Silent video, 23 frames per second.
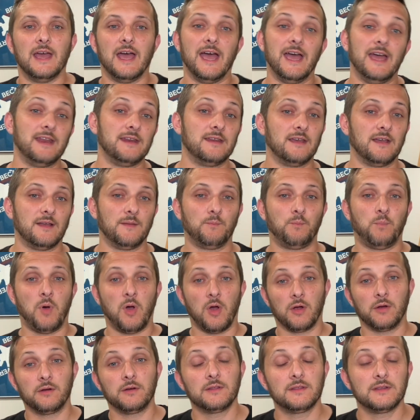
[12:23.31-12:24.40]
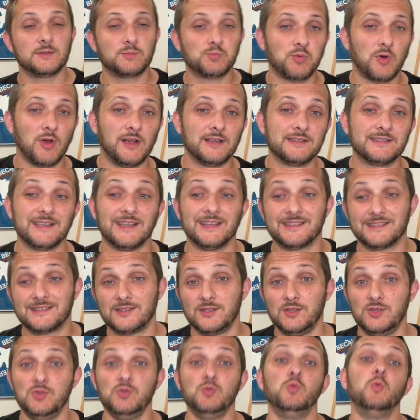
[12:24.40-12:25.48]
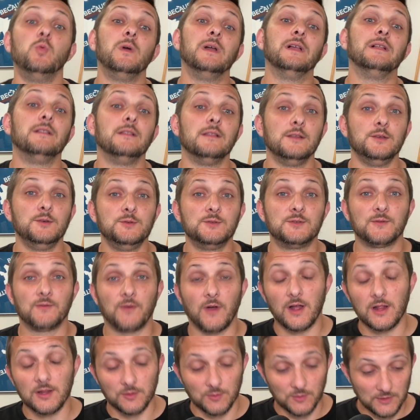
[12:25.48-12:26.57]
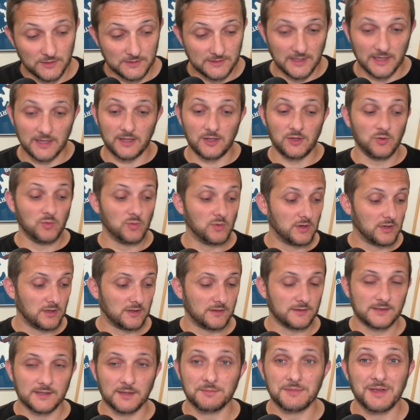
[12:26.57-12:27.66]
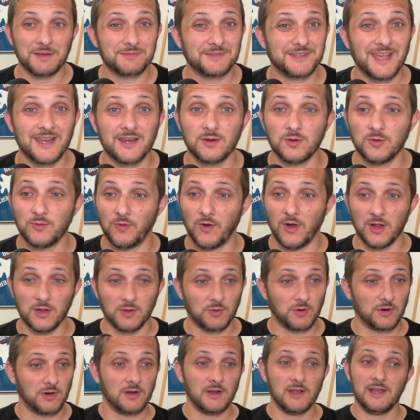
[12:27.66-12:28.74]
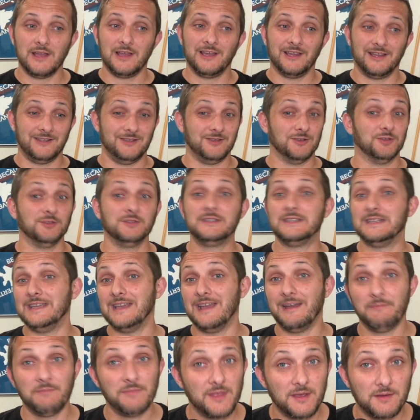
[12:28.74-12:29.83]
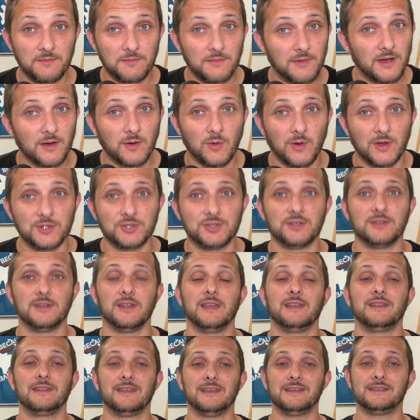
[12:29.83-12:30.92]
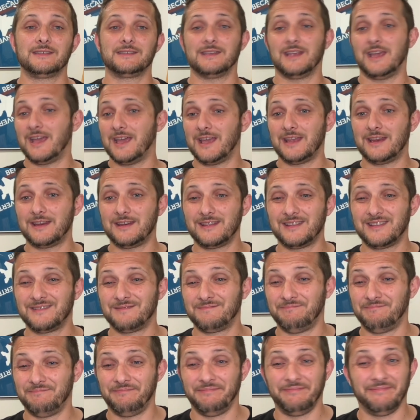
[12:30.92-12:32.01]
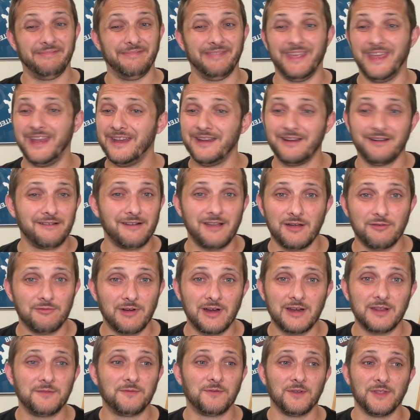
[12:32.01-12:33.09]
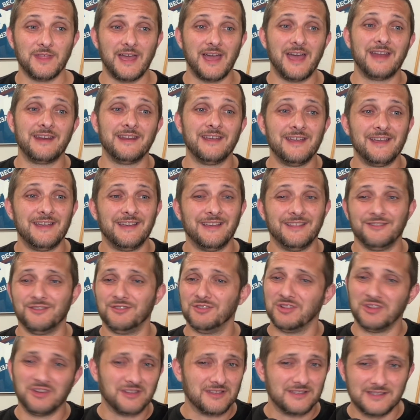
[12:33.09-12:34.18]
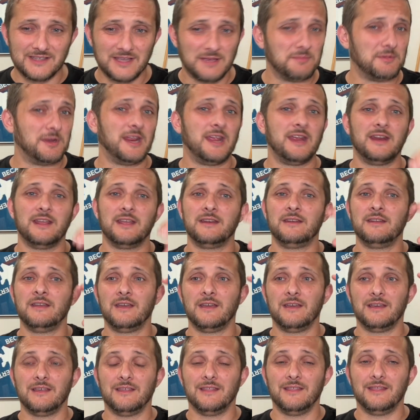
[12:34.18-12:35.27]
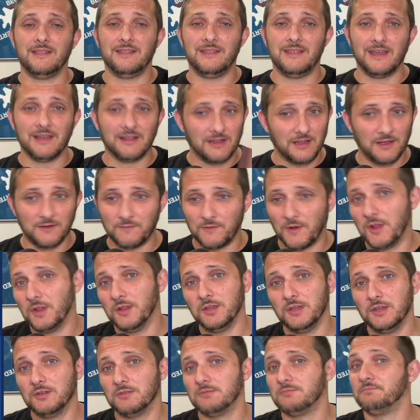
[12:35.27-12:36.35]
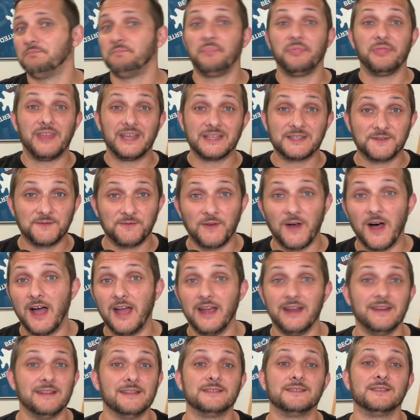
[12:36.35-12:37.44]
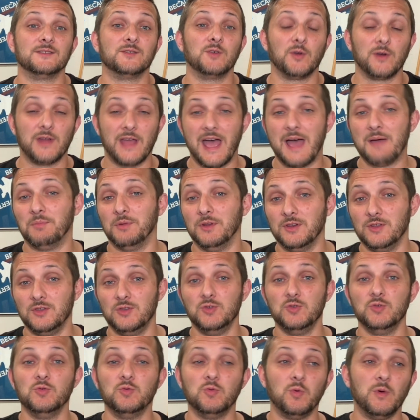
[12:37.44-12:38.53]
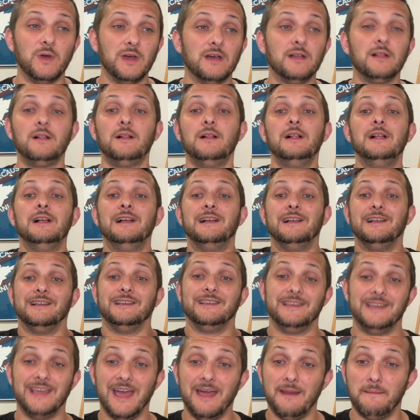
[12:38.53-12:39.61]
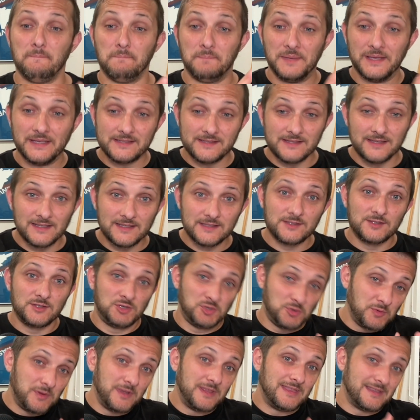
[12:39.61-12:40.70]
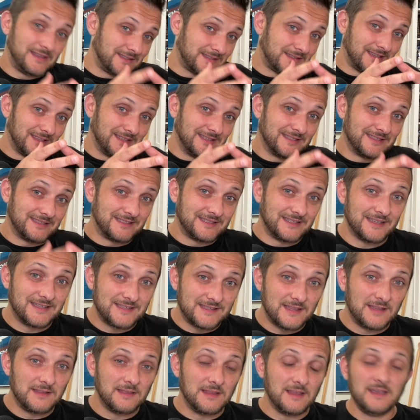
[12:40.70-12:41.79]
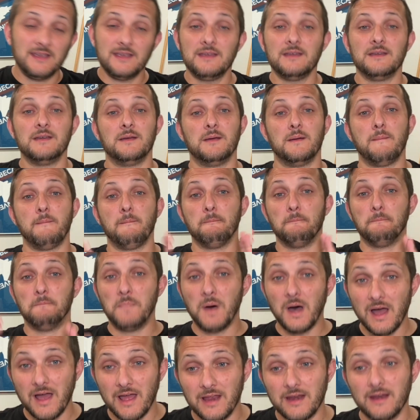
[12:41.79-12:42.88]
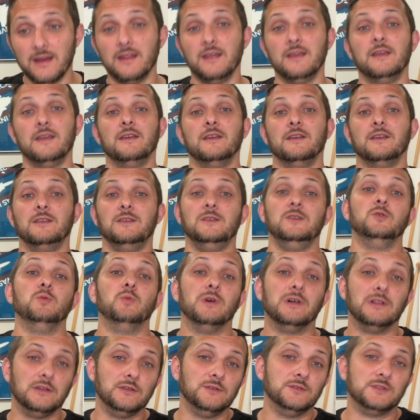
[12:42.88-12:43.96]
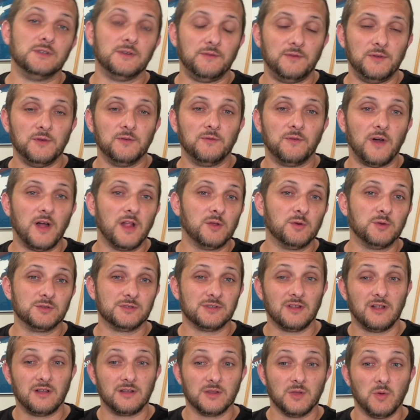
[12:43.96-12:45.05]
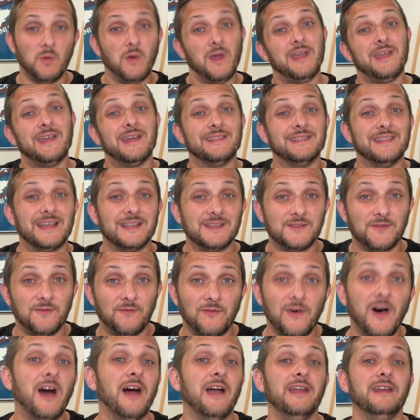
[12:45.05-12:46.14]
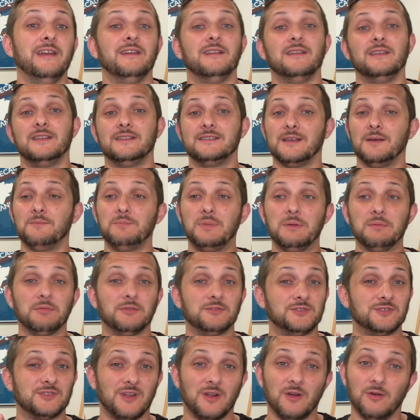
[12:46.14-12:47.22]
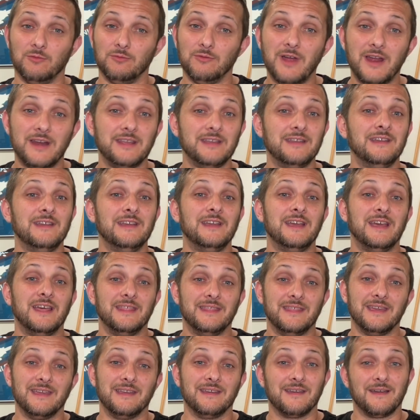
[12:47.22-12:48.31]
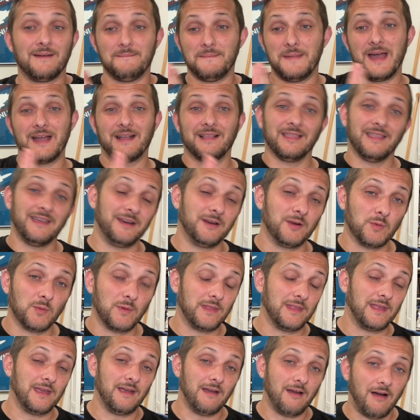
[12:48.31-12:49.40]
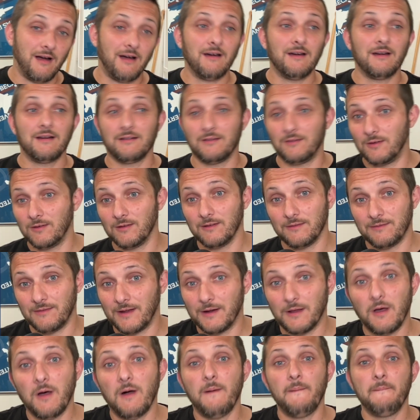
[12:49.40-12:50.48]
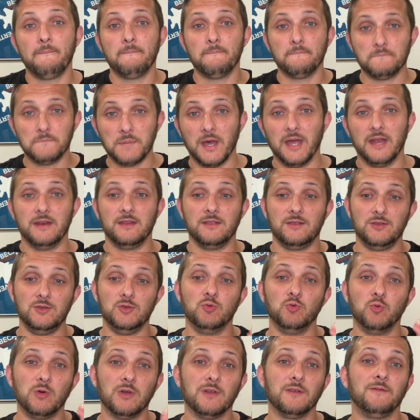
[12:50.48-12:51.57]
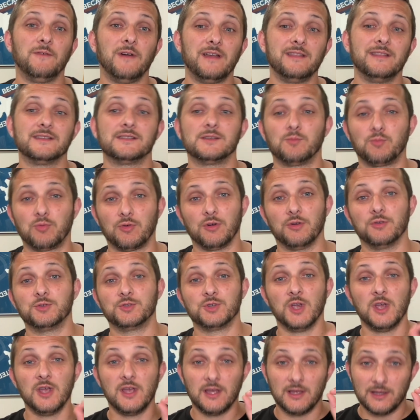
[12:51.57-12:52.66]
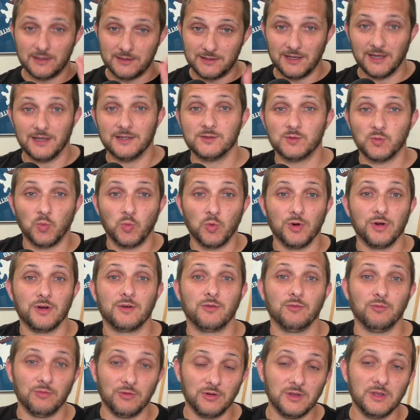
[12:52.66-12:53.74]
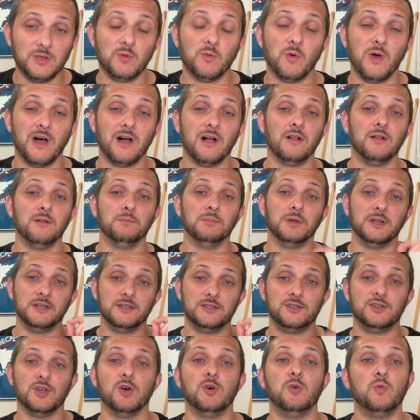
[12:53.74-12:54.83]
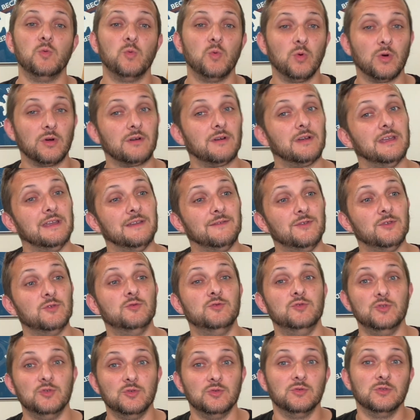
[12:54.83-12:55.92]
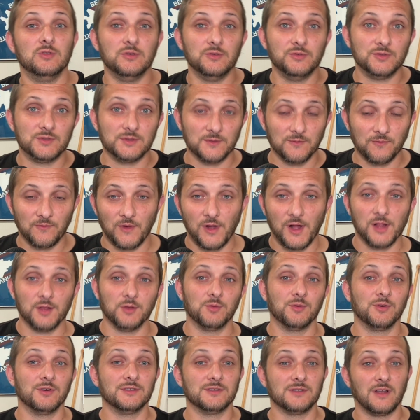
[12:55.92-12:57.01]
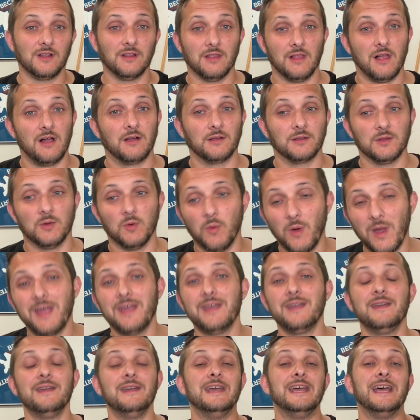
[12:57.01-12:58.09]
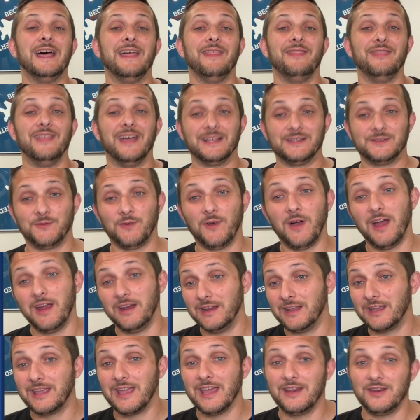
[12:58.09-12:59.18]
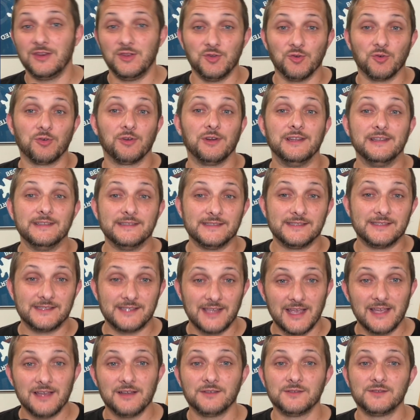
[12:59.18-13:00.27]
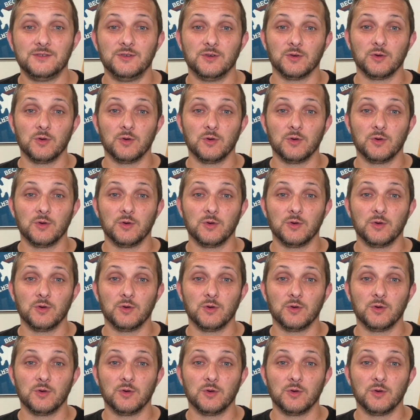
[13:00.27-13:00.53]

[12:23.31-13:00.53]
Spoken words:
And part of this process, you will lose followers. Like, you will sometimes get a new follower, you'll DM them a question like this, and they are not ready for that. They're a little intimidated. They'll unfollow you. That's fine. This is going to happen. You will get business doing this consistently, but you will lose a few followers along the way, and that's fine. Some people just aren't ready. They can come back later when they are, or if at all, but you will find this approach does work really well. But don't worry if you do lose some followers along the way. That's fine. Again, you're in sales. Your